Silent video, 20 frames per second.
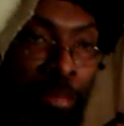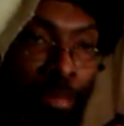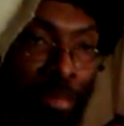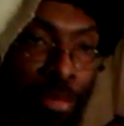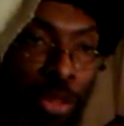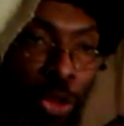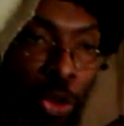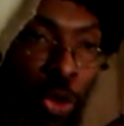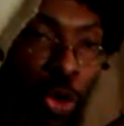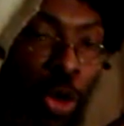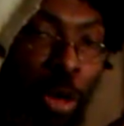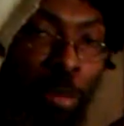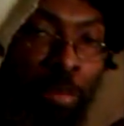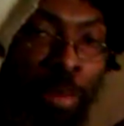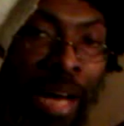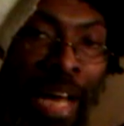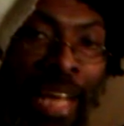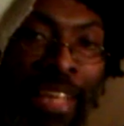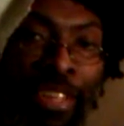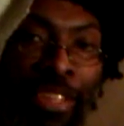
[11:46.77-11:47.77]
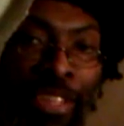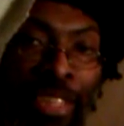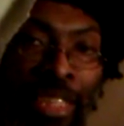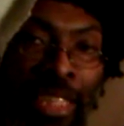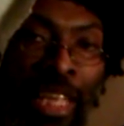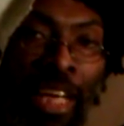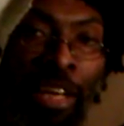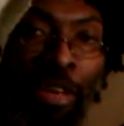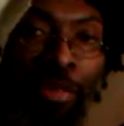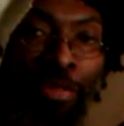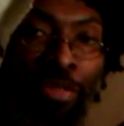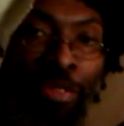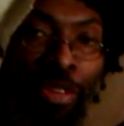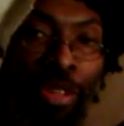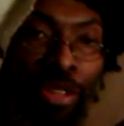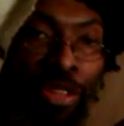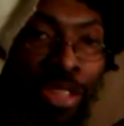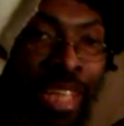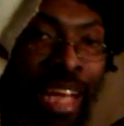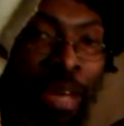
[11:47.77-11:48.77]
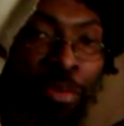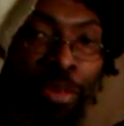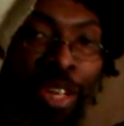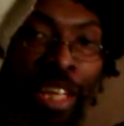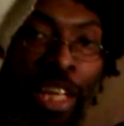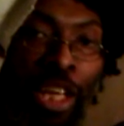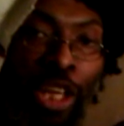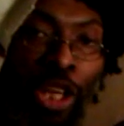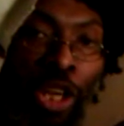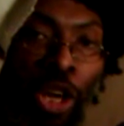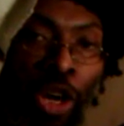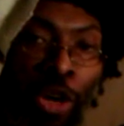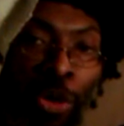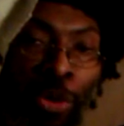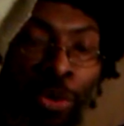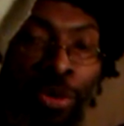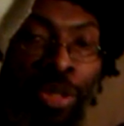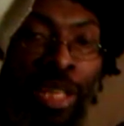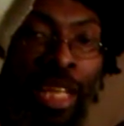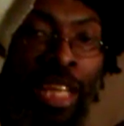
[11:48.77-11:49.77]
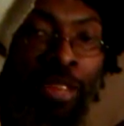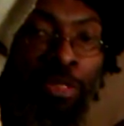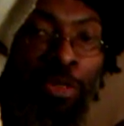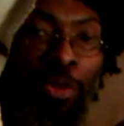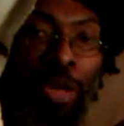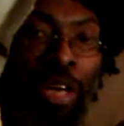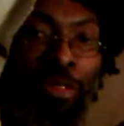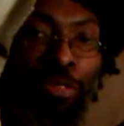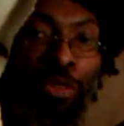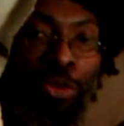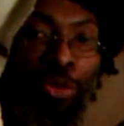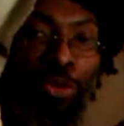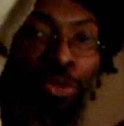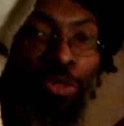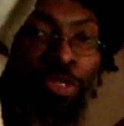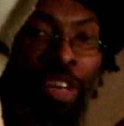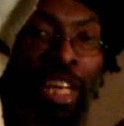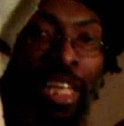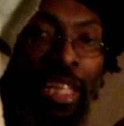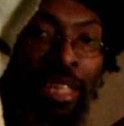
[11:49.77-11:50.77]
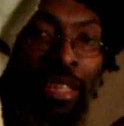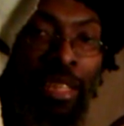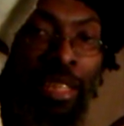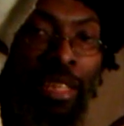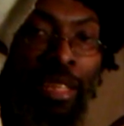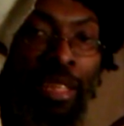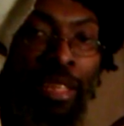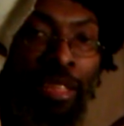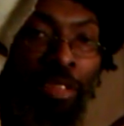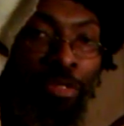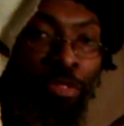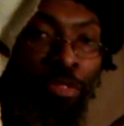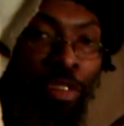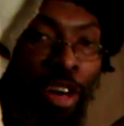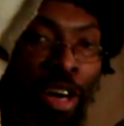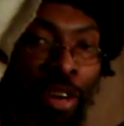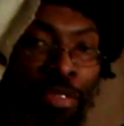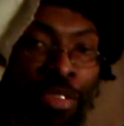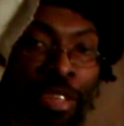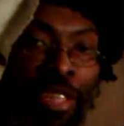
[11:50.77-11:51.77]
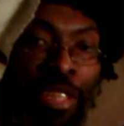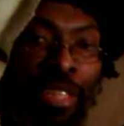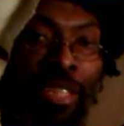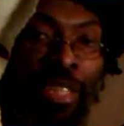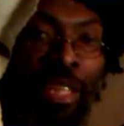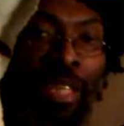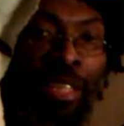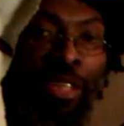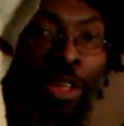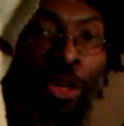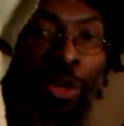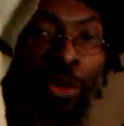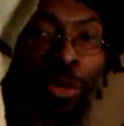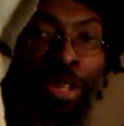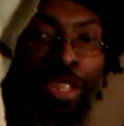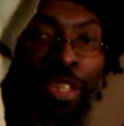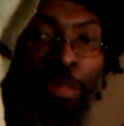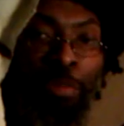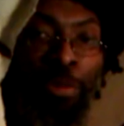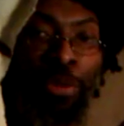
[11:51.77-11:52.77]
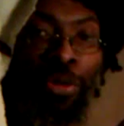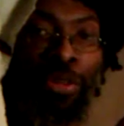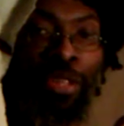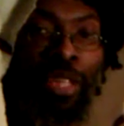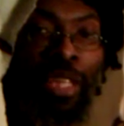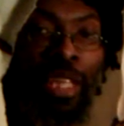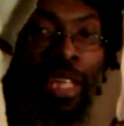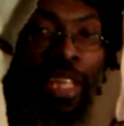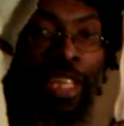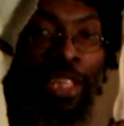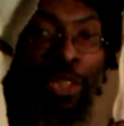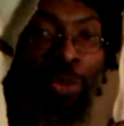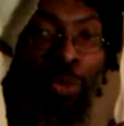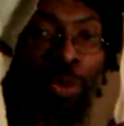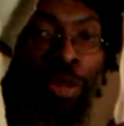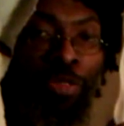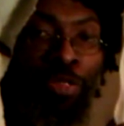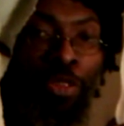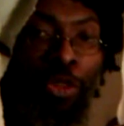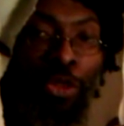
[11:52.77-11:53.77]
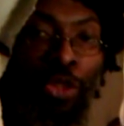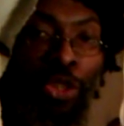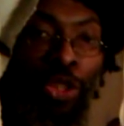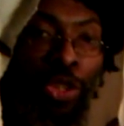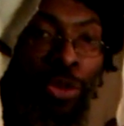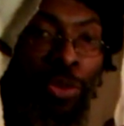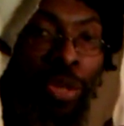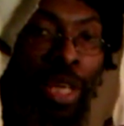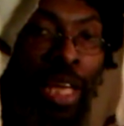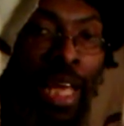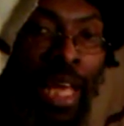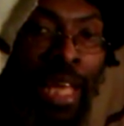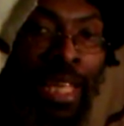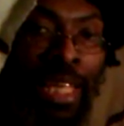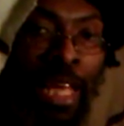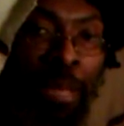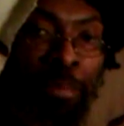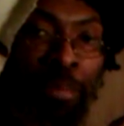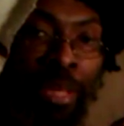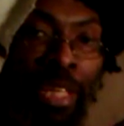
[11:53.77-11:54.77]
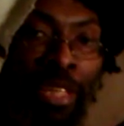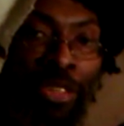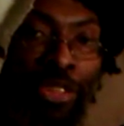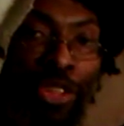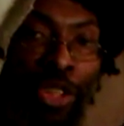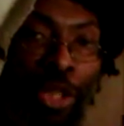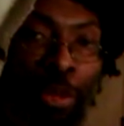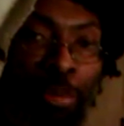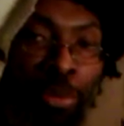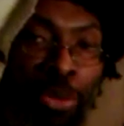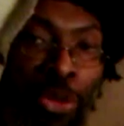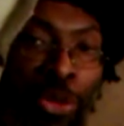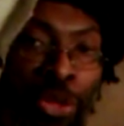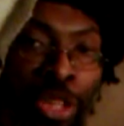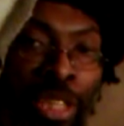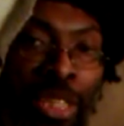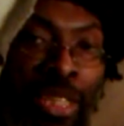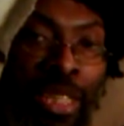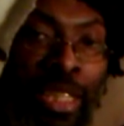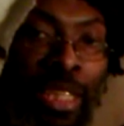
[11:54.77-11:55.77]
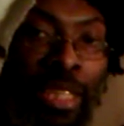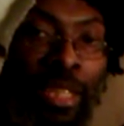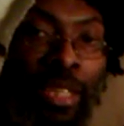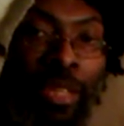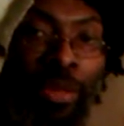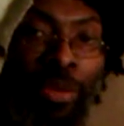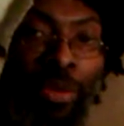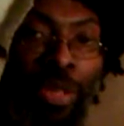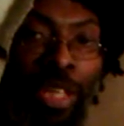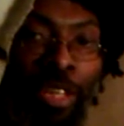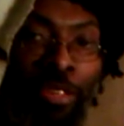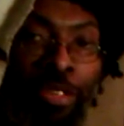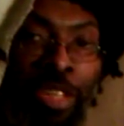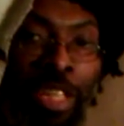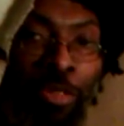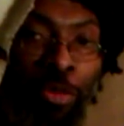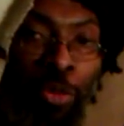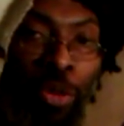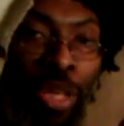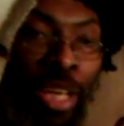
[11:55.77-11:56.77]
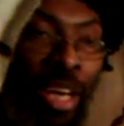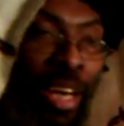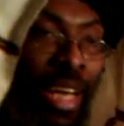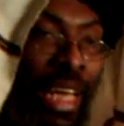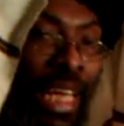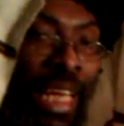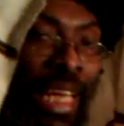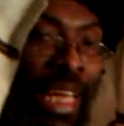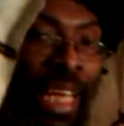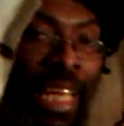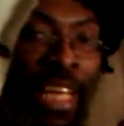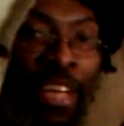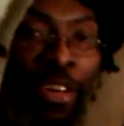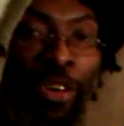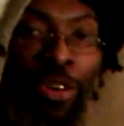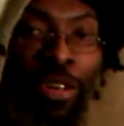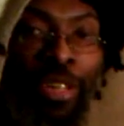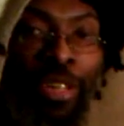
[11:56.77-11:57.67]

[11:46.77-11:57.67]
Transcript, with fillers: so-called by yourself, you're not really alone if you have true faith. The Father, the Son, and the Holy Spirit is with you too. And that means the community. Even if we are here or